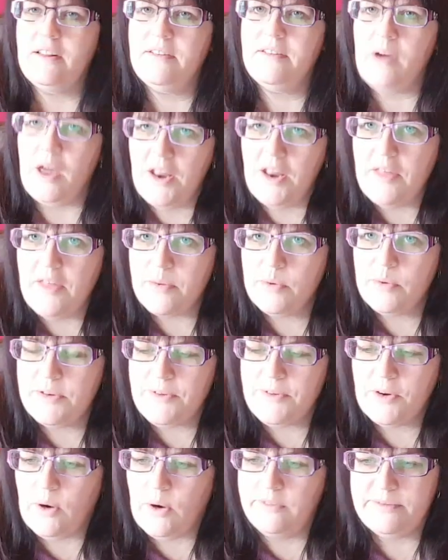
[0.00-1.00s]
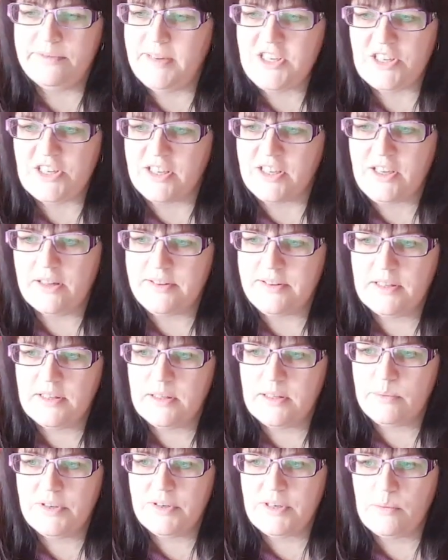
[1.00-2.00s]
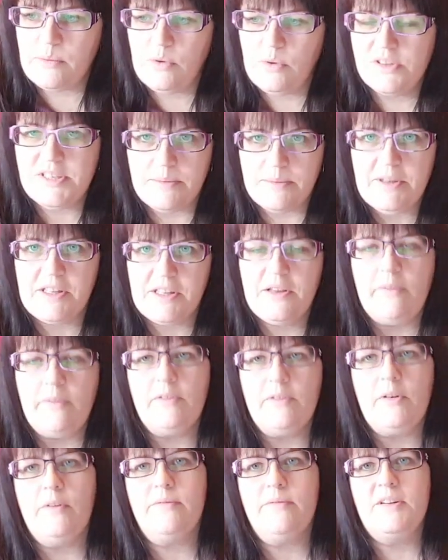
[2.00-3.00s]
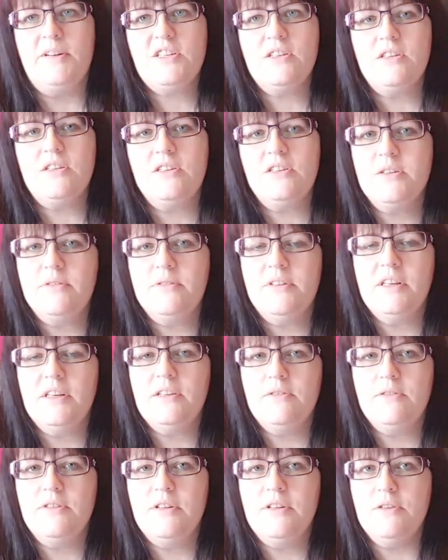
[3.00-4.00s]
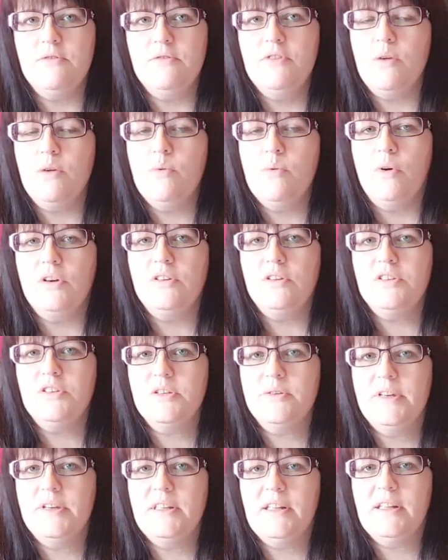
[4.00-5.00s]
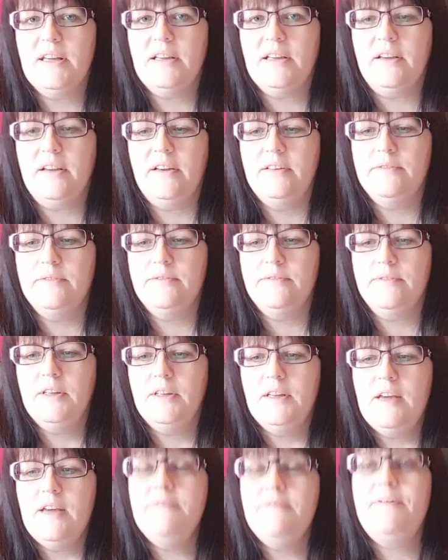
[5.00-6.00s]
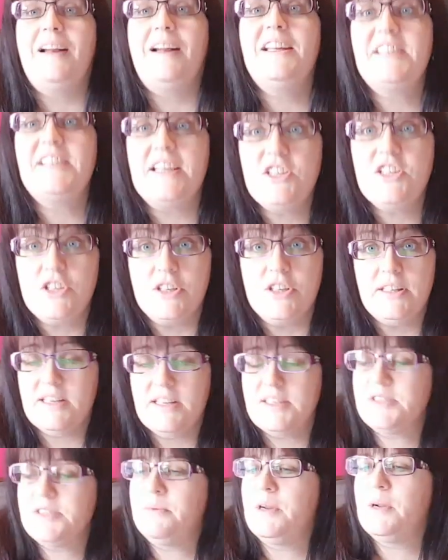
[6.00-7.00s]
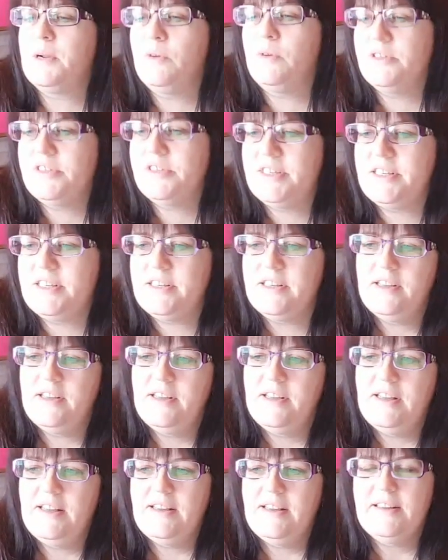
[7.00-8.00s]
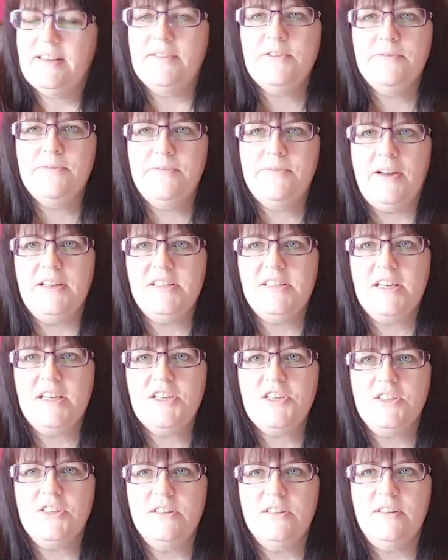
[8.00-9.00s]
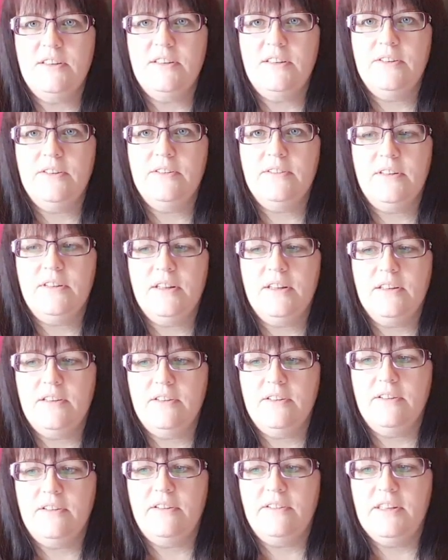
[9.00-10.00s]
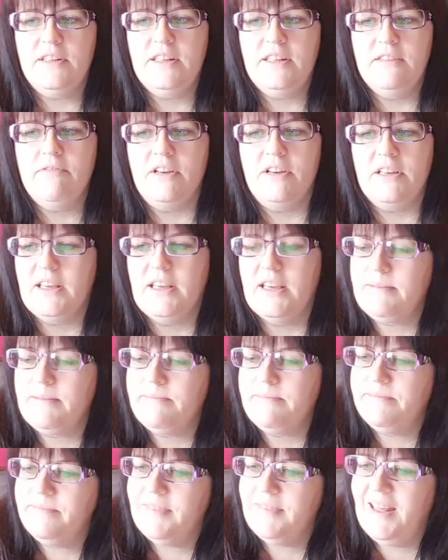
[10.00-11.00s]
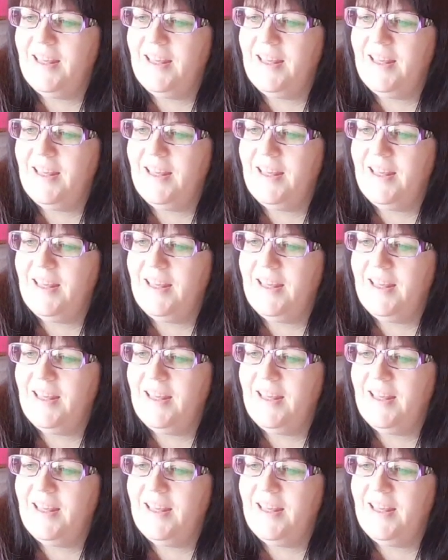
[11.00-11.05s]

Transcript: Another word for confirmation. I can't think of the word I wanted, but confirmation that you know what you're doing. That kind of validation. That's the one I wanted. Gives you validation that you're in the right game.